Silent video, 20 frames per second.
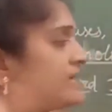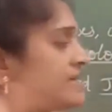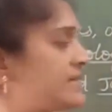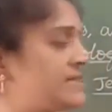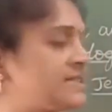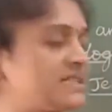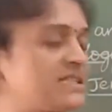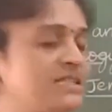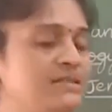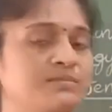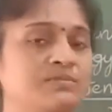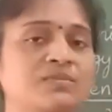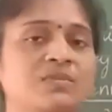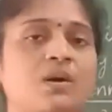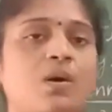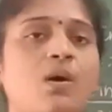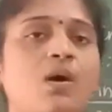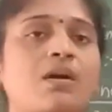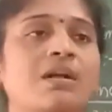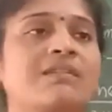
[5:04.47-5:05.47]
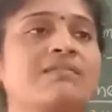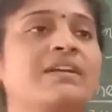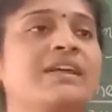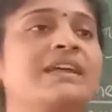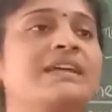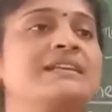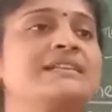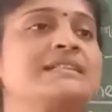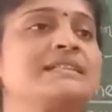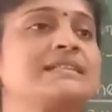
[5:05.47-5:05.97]
system
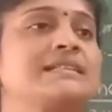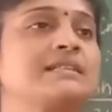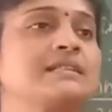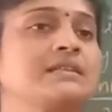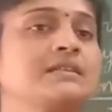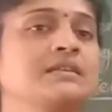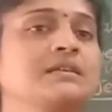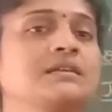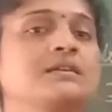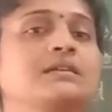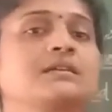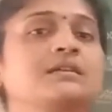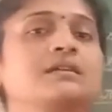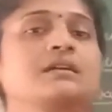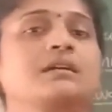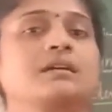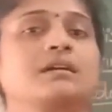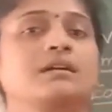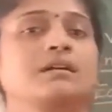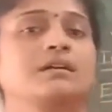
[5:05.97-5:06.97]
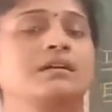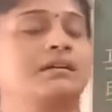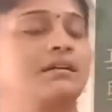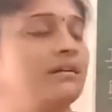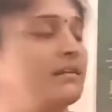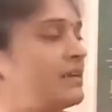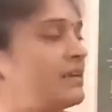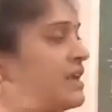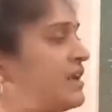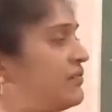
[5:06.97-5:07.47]
always
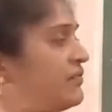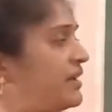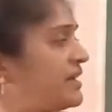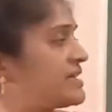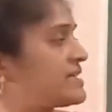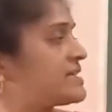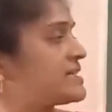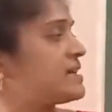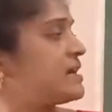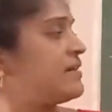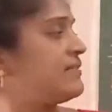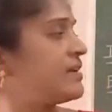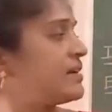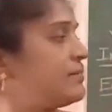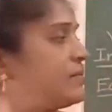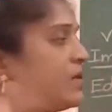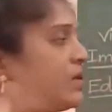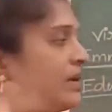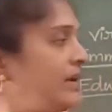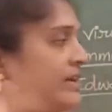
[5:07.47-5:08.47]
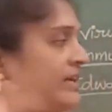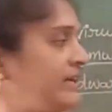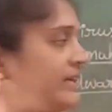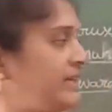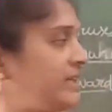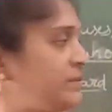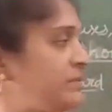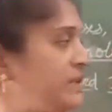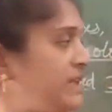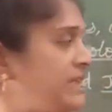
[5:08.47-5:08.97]
affects our body.
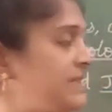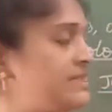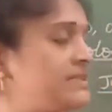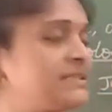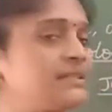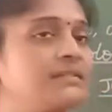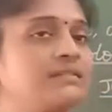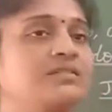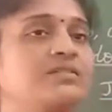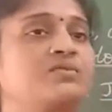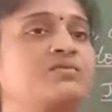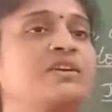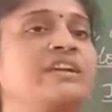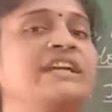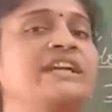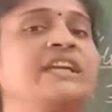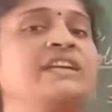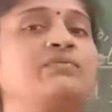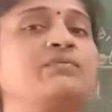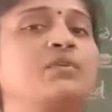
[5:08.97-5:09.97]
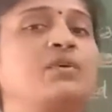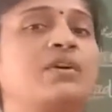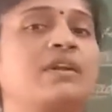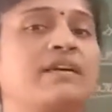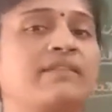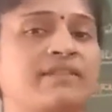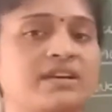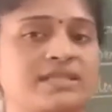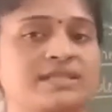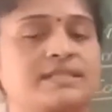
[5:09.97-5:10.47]
It means 24
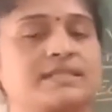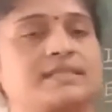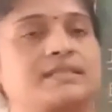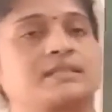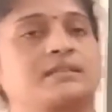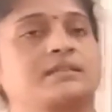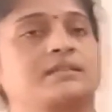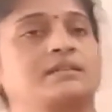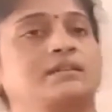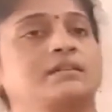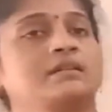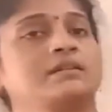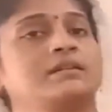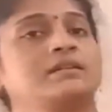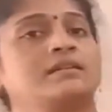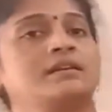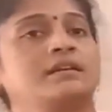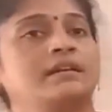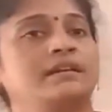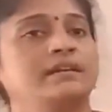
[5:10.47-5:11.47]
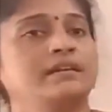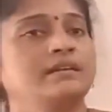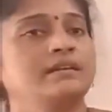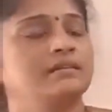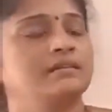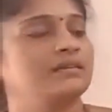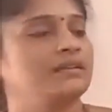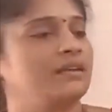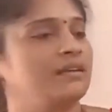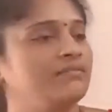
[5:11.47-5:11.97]
hours.
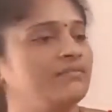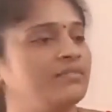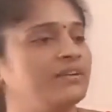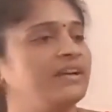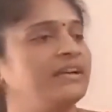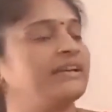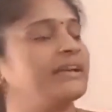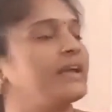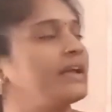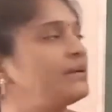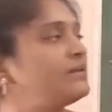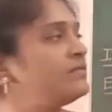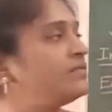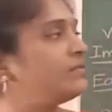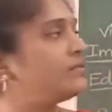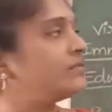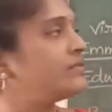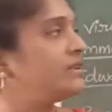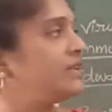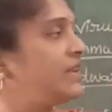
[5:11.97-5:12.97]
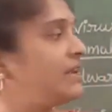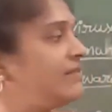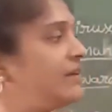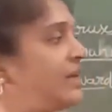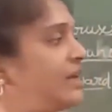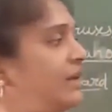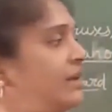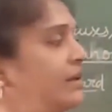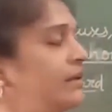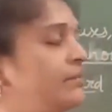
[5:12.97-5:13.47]
In every time they
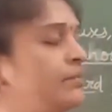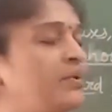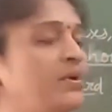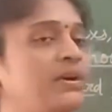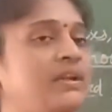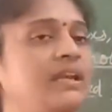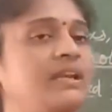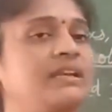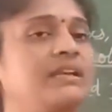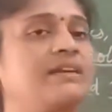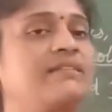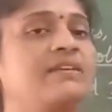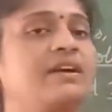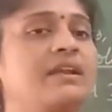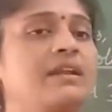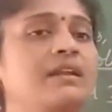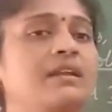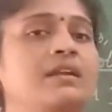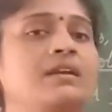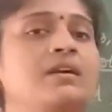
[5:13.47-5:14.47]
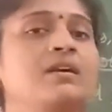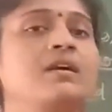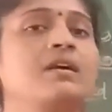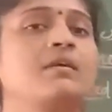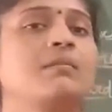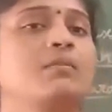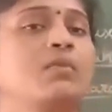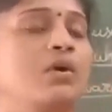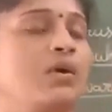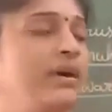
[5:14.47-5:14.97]
will protect our
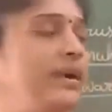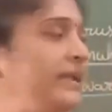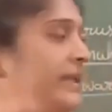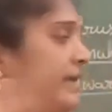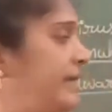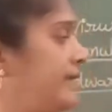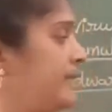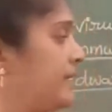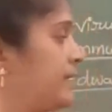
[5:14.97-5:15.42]
body.